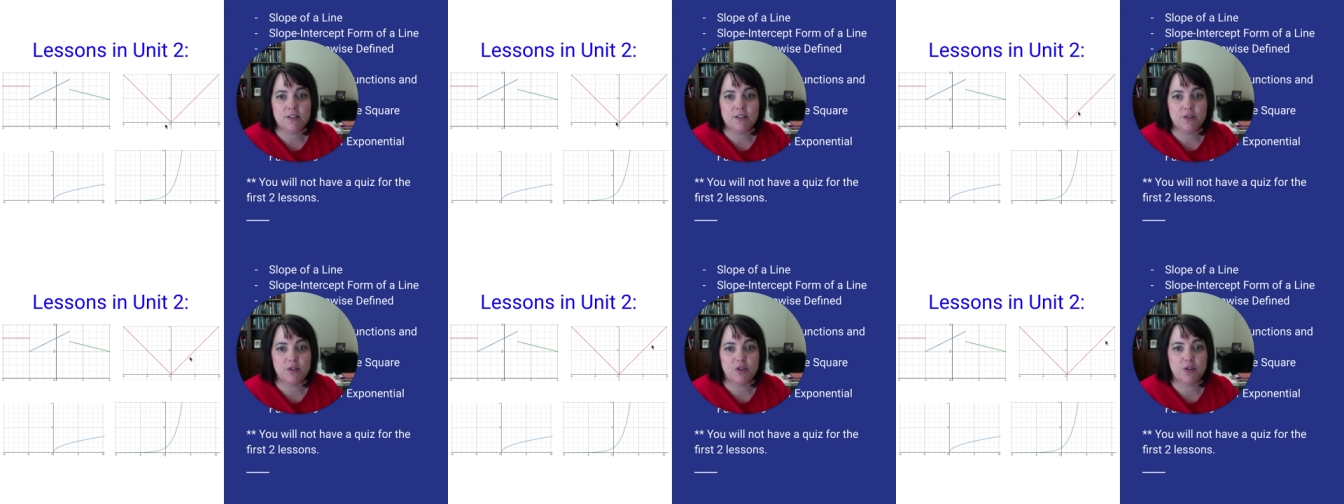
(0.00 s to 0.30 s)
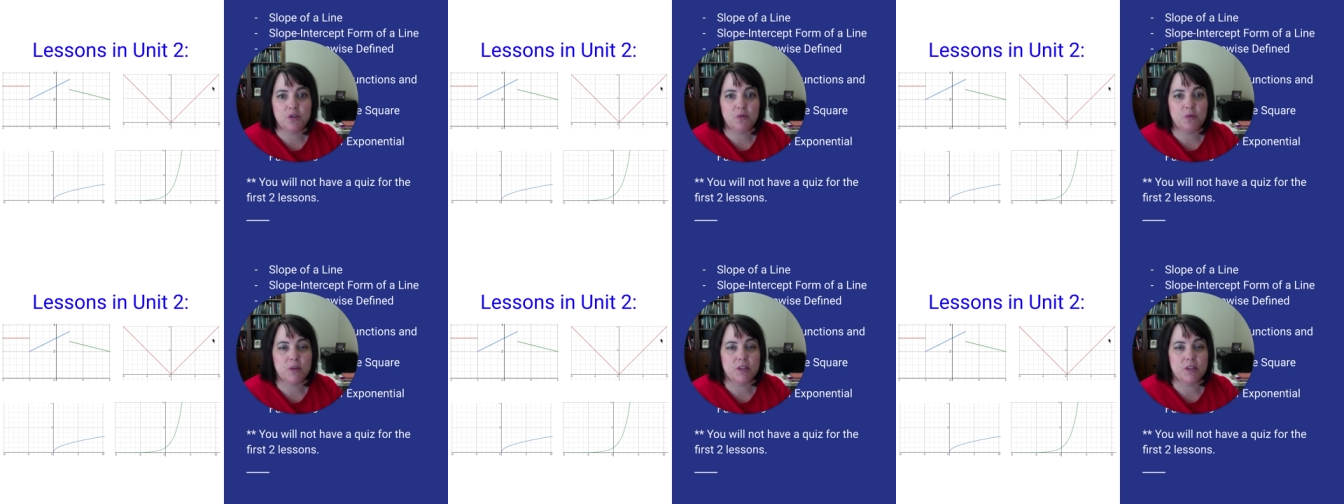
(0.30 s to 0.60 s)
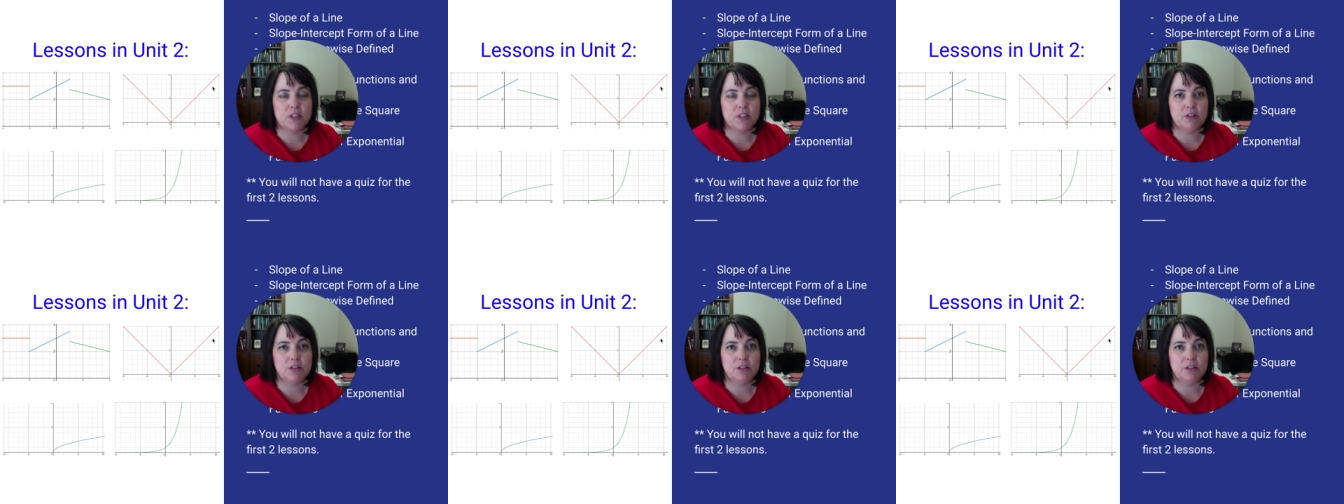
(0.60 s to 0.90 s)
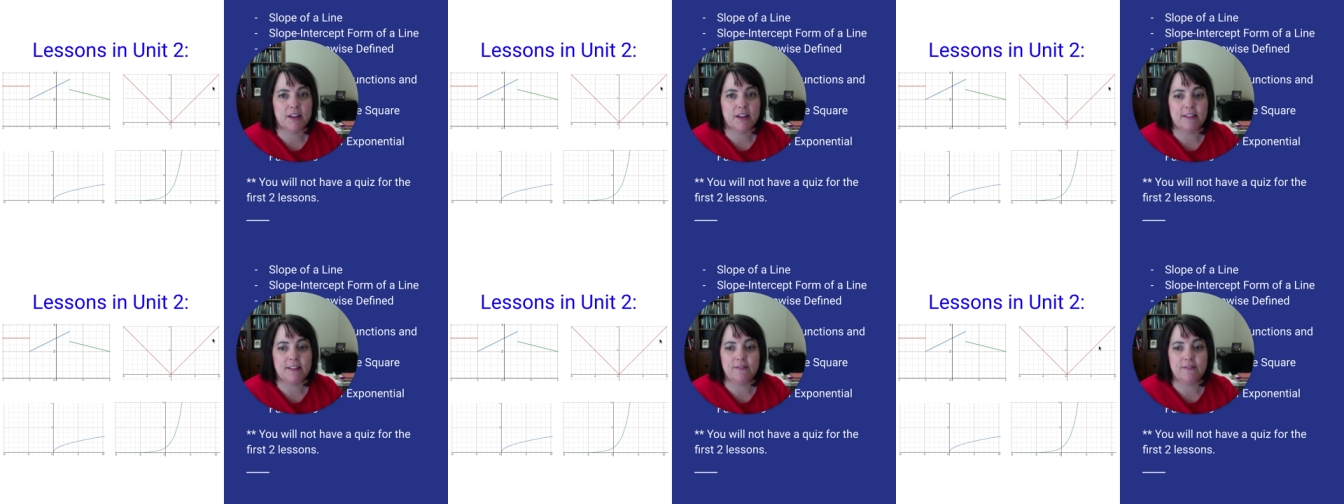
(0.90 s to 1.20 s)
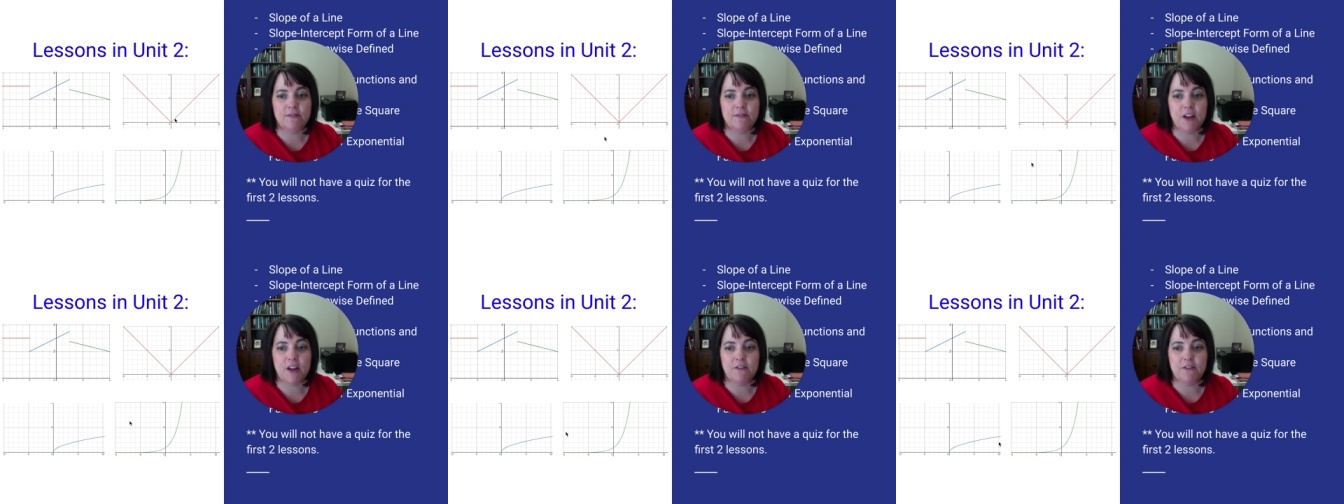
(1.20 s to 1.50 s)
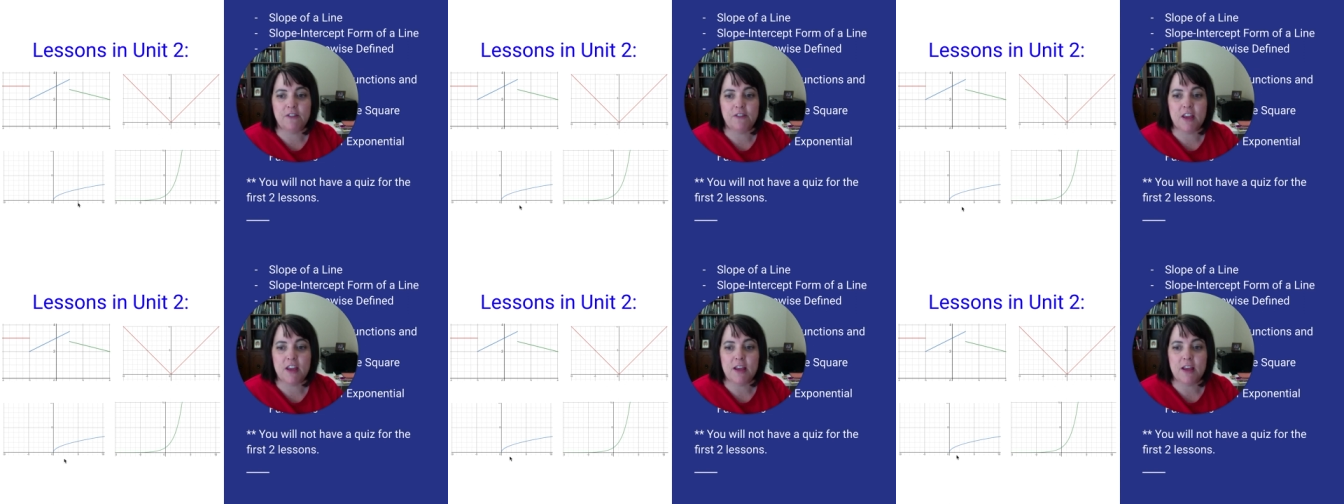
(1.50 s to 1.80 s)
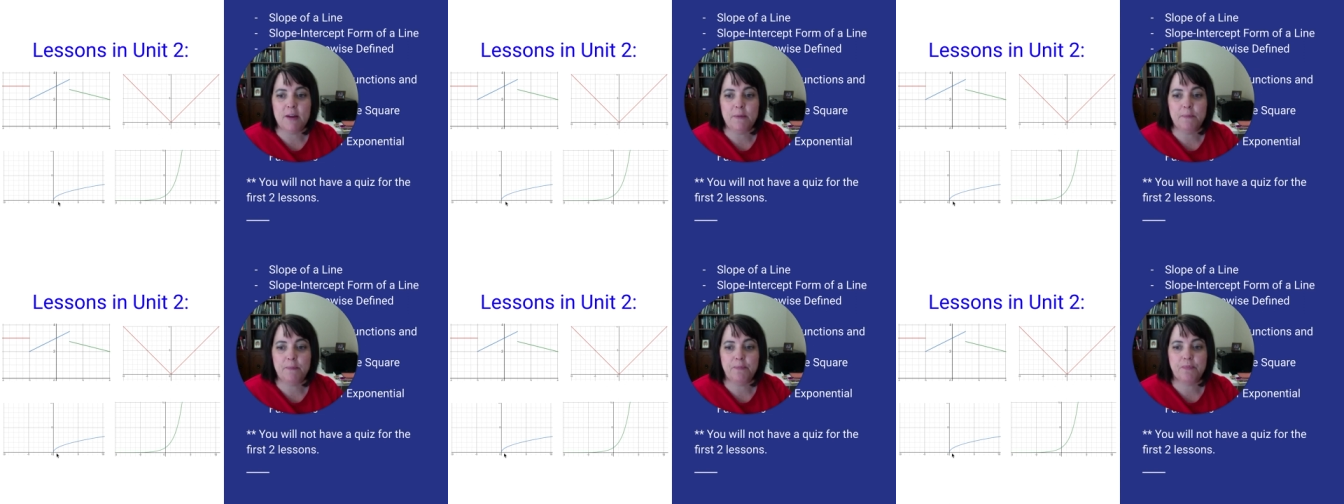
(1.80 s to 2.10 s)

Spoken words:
Those are the ones that look like a V,